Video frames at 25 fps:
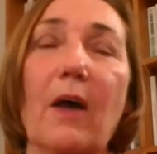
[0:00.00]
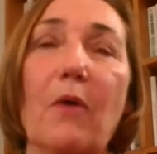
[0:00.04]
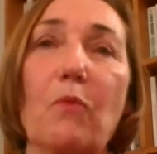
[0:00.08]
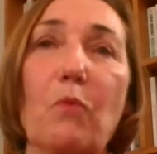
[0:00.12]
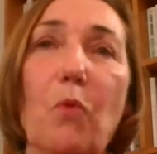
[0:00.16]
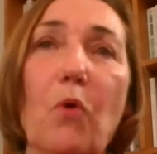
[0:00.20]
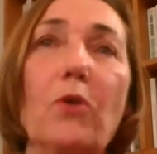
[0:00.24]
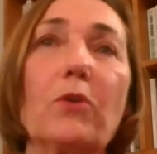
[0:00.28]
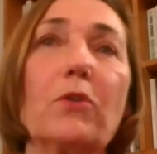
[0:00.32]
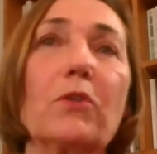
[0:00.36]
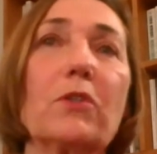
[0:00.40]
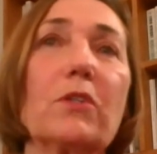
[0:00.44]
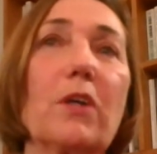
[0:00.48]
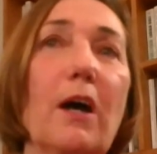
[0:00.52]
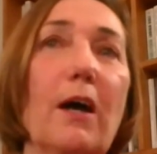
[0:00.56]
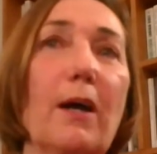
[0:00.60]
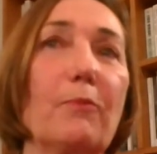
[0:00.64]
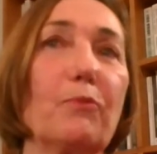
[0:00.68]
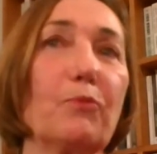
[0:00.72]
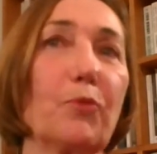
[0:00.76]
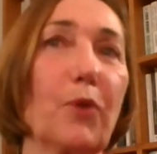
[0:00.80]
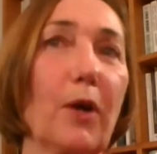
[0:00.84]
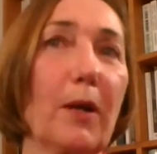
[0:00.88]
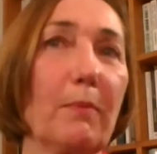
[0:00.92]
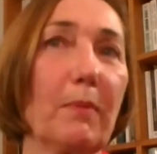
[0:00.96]
What
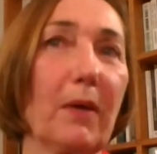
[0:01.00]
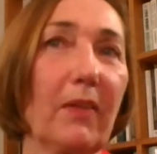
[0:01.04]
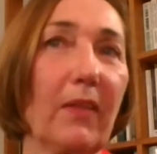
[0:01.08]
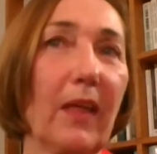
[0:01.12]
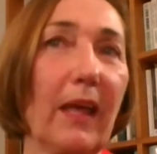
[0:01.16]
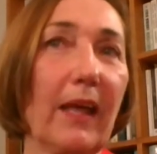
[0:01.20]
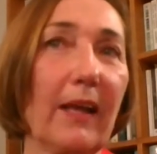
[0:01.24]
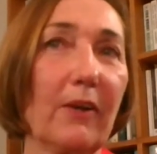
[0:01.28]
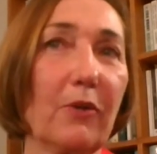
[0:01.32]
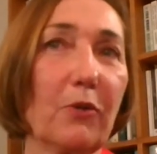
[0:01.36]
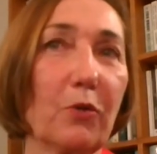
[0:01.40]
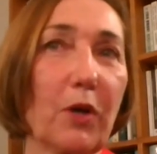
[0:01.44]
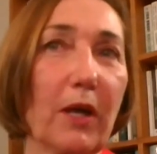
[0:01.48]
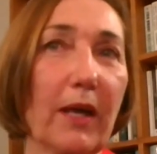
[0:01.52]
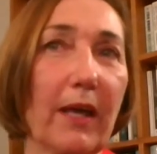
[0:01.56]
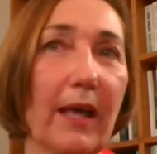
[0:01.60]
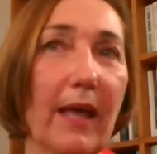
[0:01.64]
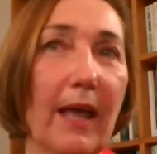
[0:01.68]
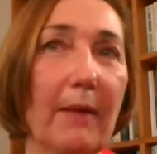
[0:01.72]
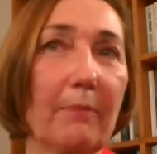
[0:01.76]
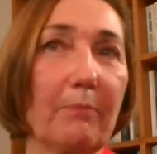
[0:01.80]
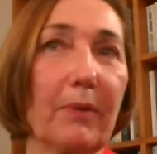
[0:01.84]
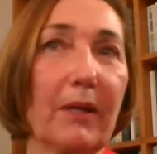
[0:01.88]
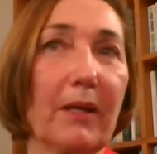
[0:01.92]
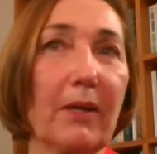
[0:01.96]
time frame are they
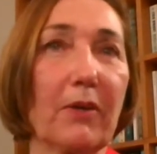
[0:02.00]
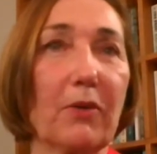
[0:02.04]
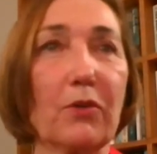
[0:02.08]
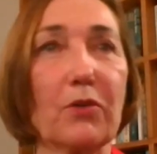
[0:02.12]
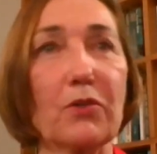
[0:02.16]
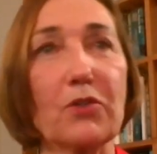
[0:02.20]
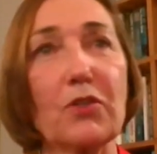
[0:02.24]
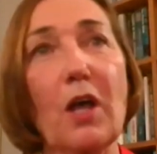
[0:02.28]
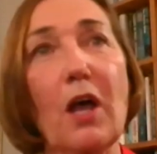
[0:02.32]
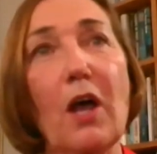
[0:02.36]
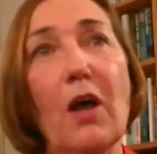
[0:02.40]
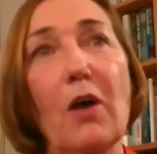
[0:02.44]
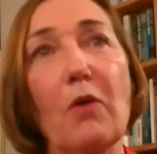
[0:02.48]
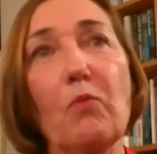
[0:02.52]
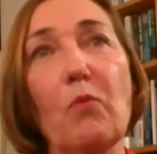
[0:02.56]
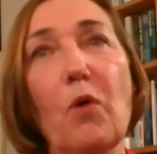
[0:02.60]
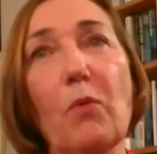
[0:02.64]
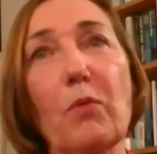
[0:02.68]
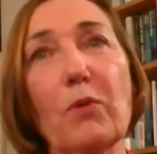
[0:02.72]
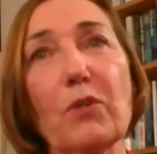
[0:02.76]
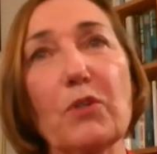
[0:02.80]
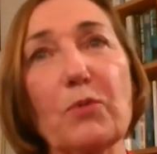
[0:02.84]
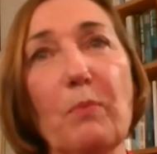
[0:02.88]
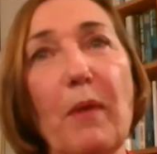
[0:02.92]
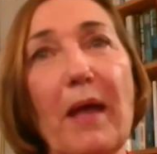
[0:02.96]
looking at? Because
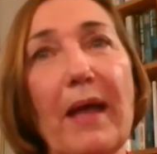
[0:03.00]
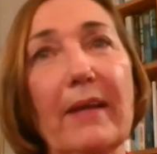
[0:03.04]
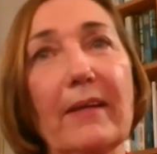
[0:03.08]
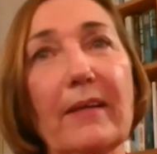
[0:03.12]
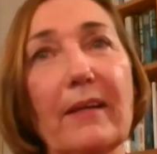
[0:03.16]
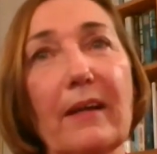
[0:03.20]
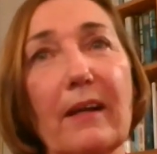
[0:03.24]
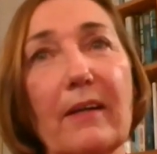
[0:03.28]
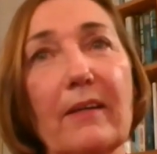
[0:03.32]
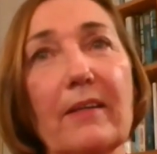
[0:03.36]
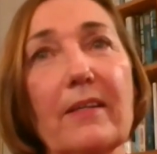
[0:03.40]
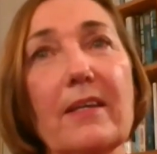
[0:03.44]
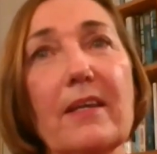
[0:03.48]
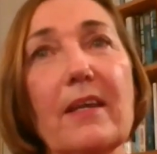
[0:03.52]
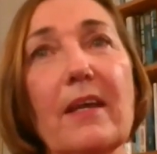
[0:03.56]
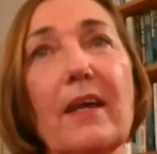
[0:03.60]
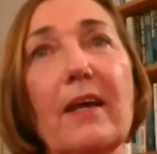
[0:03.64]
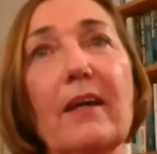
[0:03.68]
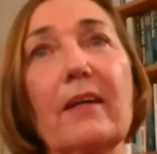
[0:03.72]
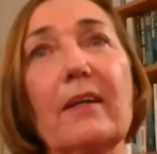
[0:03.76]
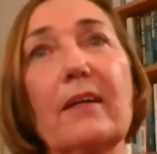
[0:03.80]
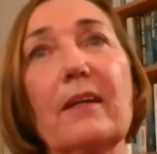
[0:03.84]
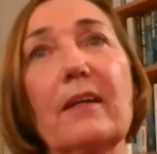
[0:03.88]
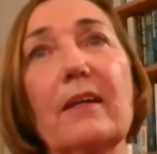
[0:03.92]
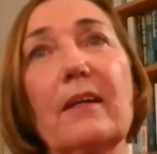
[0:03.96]
what was made
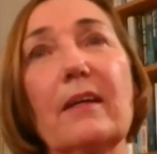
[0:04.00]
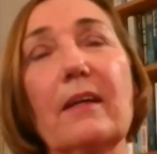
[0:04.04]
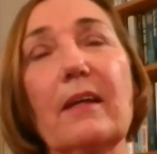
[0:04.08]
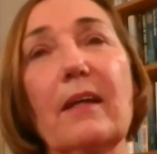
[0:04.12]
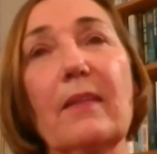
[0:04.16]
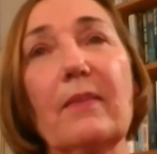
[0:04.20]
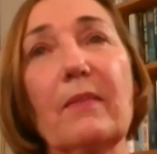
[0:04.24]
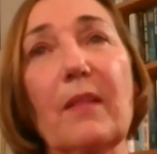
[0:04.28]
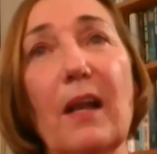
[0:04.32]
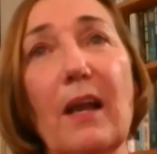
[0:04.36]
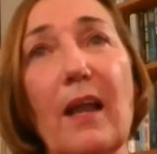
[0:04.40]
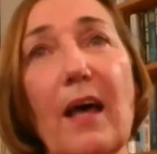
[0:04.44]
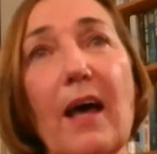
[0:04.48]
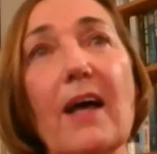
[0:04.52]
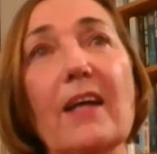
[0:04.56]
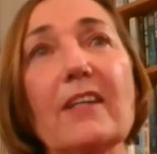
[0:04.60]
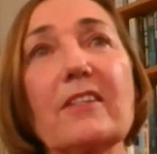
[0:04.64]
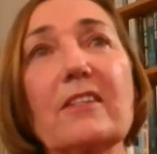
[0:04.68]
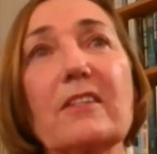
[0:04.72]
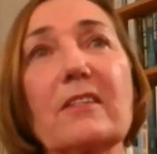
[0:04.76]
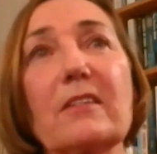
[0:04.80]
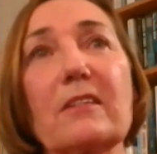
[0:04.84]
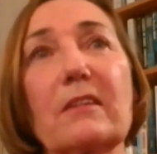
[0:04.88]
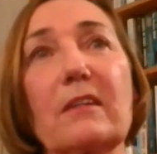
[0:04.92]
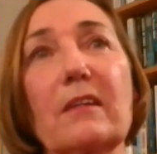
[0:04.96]
clear at the
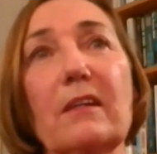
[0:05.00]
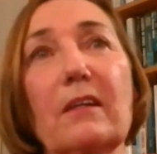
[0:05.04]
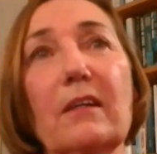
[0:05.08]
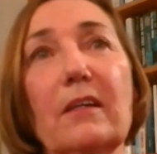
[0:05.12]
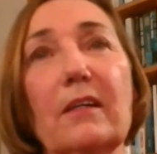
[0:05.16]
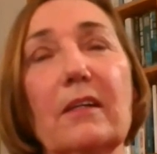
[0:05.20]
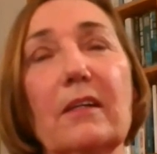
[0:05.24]
last